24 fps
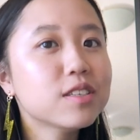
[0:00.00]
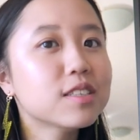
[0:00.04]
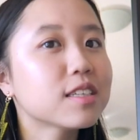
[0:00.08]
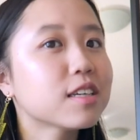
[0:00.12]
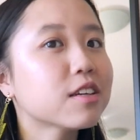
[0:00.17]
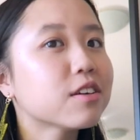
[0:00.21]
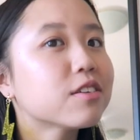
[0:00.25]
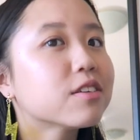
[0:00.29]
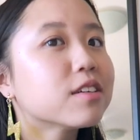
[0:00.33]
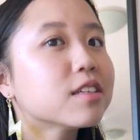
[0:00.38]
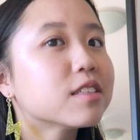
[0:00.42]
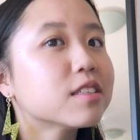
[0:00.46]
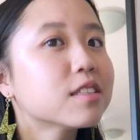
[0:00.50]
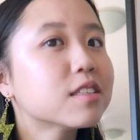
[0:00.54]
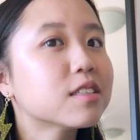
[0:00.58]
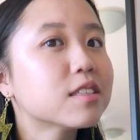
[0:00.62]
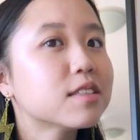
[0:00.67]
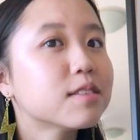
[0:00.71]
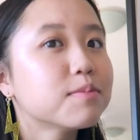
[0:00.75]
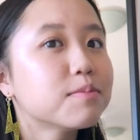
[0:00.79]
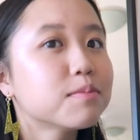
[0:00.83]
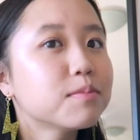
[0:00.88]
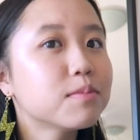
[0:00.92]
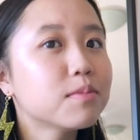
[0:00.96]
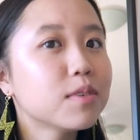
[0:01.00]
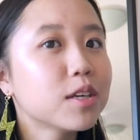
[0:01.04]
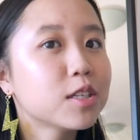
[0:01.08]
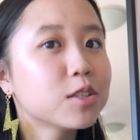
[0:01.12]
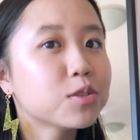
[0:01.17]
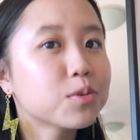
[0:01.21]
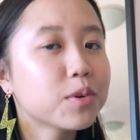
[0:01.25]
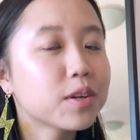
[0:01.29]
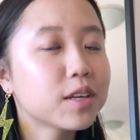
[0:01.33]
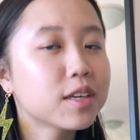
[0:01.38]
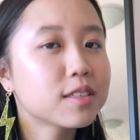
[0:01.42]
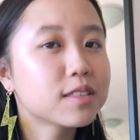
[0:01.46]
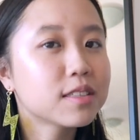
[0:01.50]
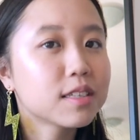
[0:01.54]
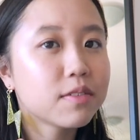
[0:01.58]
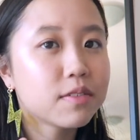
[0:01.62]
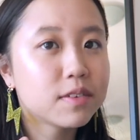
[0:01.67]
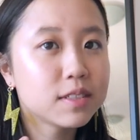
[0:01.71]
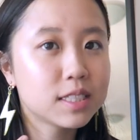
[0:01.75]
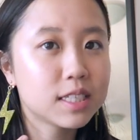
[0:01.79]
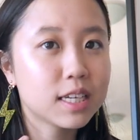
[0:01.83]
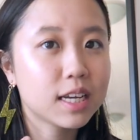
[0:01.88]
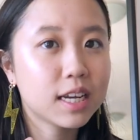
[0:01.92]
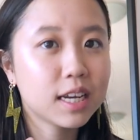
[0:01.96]
got these earrings in
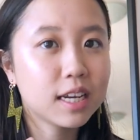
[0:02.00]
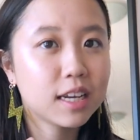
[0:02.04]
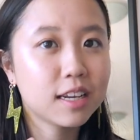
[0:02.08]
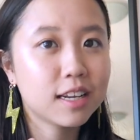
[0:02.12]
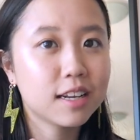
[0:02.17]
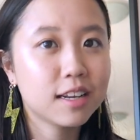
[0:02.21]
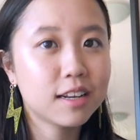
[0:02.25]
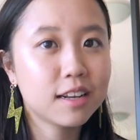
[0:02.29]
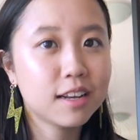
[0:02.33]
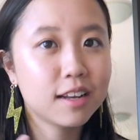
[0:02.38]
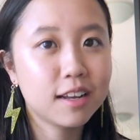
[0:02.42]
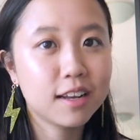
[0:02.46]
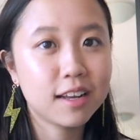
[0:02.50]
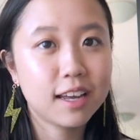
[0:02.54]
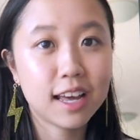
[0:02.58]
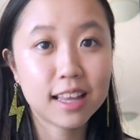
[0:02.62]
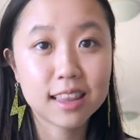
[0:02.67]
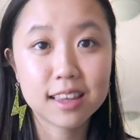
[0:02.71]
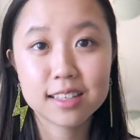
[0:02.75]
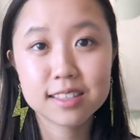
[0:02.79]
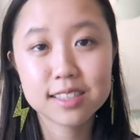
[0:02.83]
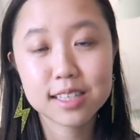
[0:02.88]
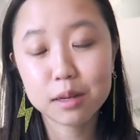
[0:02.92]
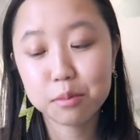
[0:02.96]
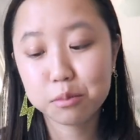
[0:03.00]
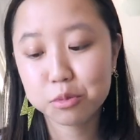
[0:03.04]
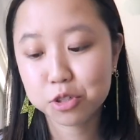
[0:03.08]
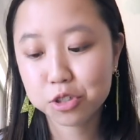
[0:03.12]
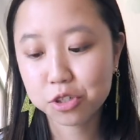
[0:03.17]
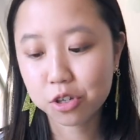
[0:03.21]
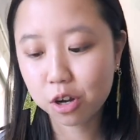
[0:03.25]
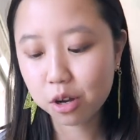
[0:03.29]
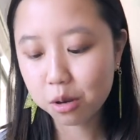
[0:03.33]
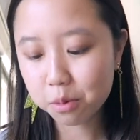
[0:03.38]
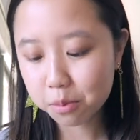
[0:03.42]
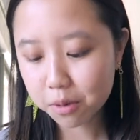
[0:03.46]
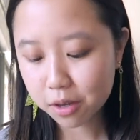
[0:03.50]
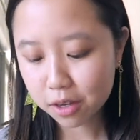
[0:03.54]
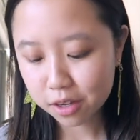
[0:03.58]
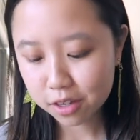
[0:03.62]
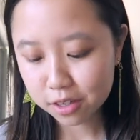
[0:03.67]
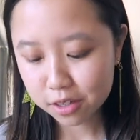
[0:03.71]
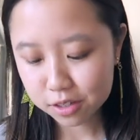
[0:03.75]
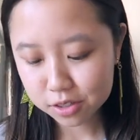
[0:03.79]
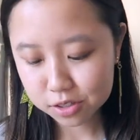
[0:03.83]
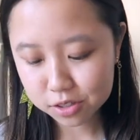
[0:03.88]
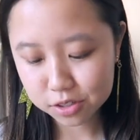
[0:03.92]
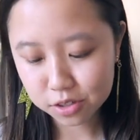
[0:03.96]
2017 at the same shop
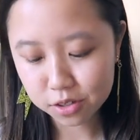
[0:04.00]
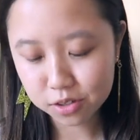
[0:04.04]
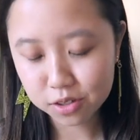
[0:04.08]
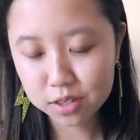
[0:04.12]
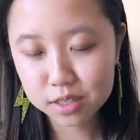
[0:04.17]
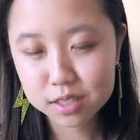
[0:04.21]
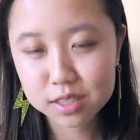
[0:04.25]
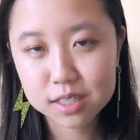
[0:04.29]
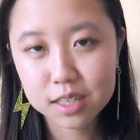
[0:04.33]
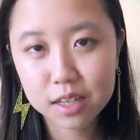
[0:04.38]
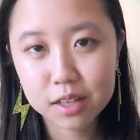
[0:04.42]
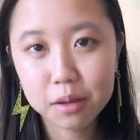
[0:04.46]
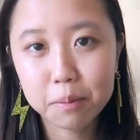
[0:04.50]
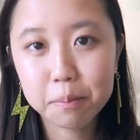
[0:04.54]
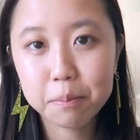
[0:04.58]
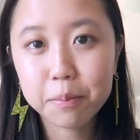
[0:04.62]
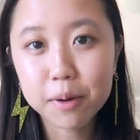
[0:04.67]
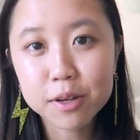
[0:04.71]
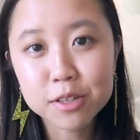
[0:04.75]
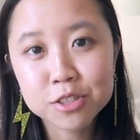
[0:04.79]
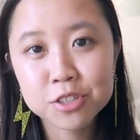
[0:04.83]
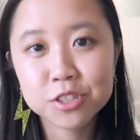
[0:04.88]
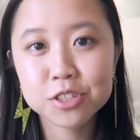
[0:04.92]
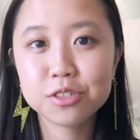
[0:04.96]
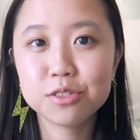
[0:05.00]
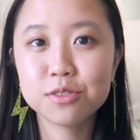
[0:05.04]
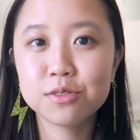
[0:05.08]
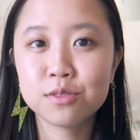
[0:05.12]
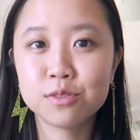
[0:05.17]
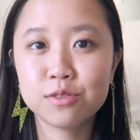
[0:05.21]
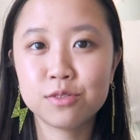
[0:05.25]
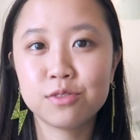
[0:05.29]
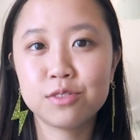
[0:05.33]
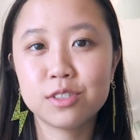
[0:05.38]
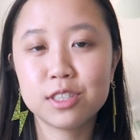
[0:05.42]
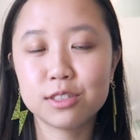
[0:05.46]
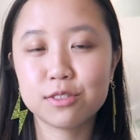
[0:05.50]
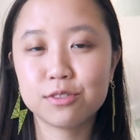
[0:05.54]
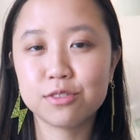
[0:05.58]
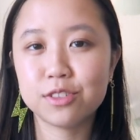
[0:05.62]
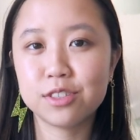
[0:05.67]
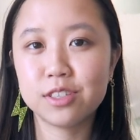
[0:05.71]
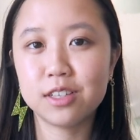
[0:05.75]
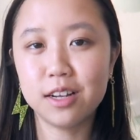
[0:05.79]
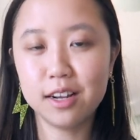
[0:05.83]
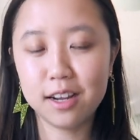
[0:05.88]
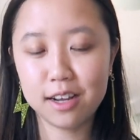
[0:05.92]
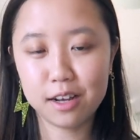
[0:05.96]
so they sell a bunch of
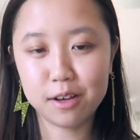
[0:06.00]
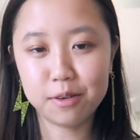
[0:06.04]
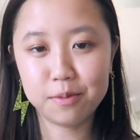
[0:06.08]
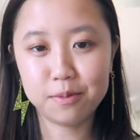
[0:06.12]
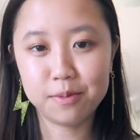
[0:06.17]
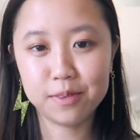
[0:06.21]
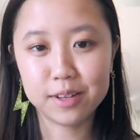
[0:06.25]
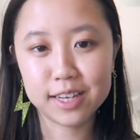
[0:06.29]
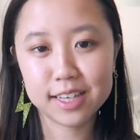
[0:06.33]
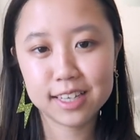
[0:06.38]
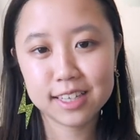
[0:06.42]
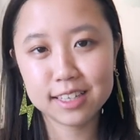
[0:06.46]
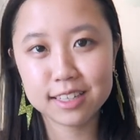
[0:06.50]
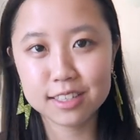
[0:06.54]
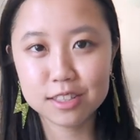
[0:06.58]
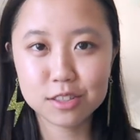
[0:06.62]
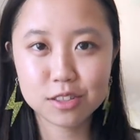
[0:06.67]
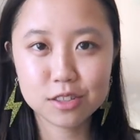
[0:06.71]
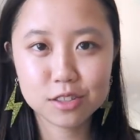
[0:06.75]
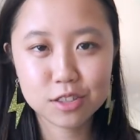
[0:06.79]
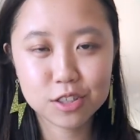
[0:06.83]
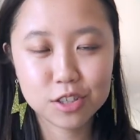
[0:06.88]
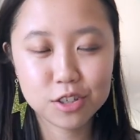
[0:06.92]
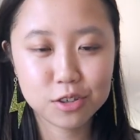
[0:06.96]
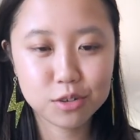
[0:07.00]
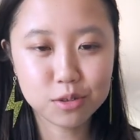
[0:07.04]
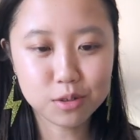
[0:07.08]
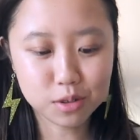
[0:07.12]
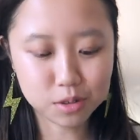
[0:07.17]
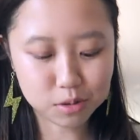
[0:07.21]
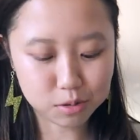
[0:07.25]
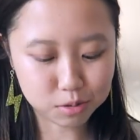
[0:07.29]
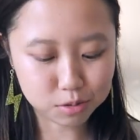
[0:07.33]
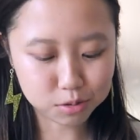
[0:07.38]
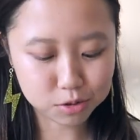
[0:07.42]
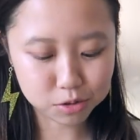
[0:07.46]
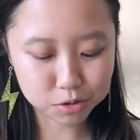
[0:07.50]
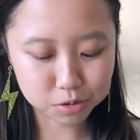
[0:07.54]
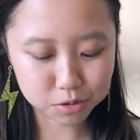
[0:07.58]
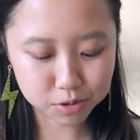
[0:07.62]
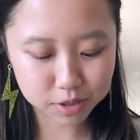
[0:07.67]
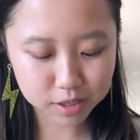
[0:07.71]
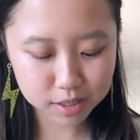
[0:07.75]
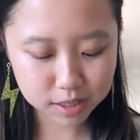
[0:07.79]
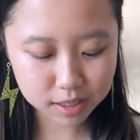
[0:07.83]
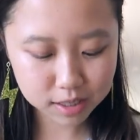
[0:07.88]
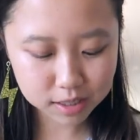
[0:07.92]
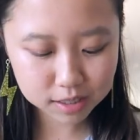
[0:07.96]
different um, like cute little
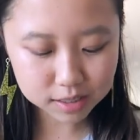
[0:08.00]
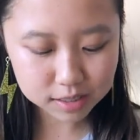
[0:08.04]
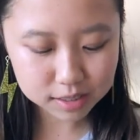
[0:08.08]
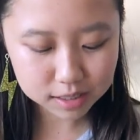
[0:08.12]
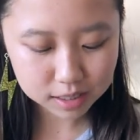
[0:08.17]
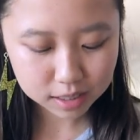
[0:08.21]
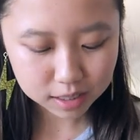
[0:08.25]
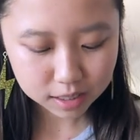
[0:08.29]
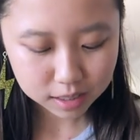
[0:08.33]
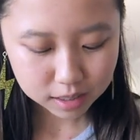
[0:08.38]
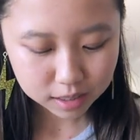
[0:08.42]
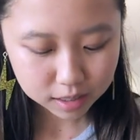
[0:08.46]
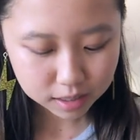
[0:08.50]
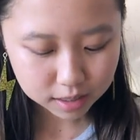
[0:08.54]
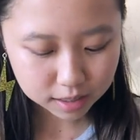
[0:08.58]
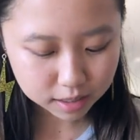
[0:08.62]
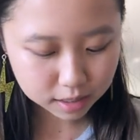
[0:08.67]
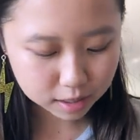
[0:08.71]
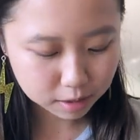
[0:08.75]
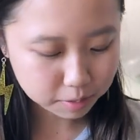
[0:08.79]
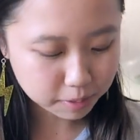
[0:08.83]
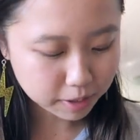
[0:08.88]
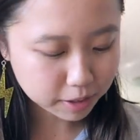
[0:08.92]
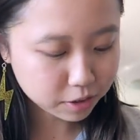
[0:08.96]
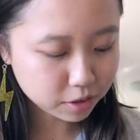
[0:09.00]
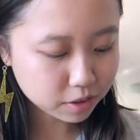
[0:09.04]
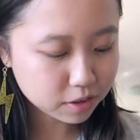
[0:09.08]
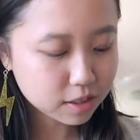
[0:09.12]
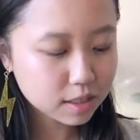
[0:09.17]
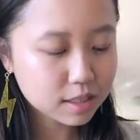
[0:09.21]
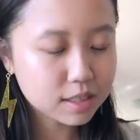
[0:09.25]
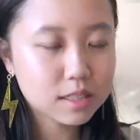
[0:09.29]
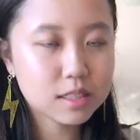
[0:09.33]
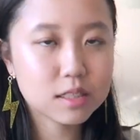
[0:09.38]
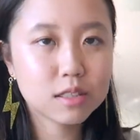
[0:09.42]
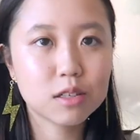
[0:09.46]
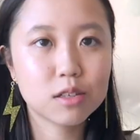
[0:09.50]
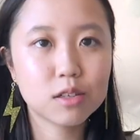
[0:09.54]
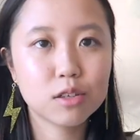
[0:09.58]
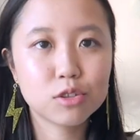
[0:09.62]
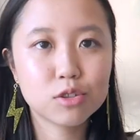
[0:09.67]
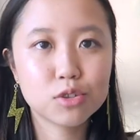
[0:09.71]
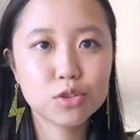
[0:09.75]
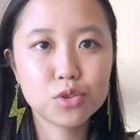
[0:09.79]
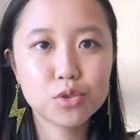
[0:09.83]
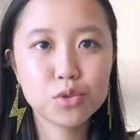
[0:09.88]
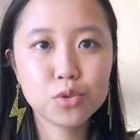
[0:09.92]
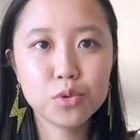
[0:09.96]
jewelry things um, I got these
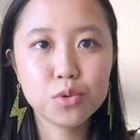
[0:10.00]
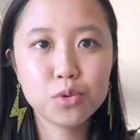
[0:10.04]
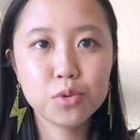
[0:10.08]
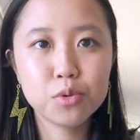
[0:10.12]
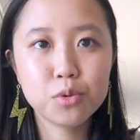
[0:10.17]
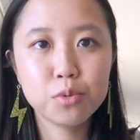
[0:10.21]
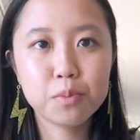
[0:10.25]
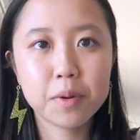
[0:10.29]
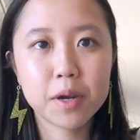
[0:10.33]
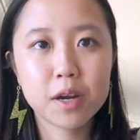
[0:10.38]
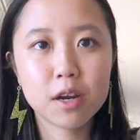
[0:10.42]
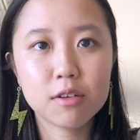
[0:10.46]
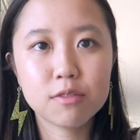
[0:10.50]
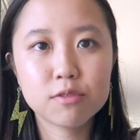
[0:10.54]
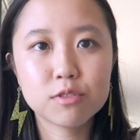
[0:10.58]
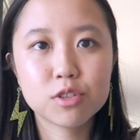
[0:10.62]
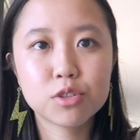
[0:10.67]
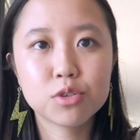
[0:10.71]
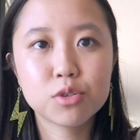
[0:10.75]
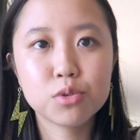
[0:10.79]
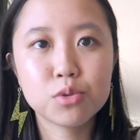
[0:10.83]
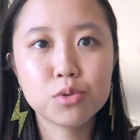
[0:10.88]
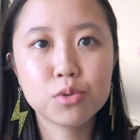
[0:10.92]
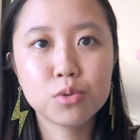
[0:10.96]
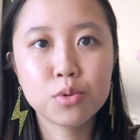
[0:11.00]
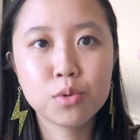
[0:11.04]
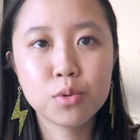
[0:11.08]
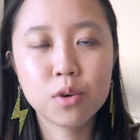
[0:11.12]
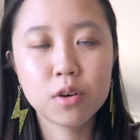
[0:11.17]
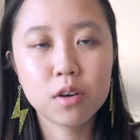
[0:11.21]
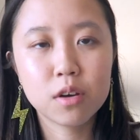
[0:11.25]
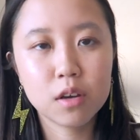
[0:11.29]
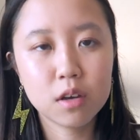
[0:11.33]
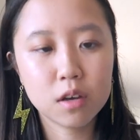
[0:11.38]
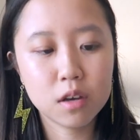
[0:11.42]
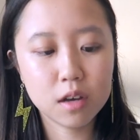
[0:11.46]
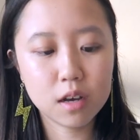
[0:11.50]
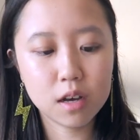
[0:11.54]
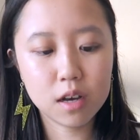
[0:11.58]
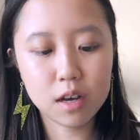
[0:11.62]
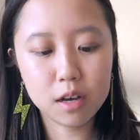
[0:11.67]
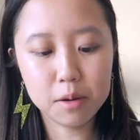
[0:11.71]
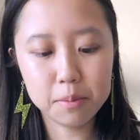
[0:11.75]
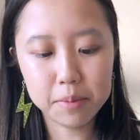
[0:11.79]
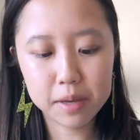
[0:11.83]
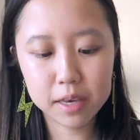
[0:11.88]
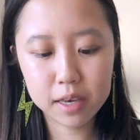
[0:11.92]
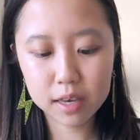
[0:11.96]
two pair of two
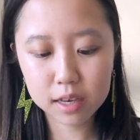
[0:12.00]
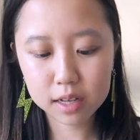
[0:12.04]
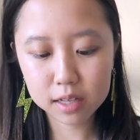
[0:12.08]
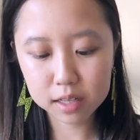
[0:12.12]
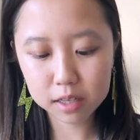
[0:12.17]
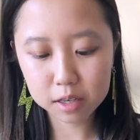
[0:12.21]
um, hair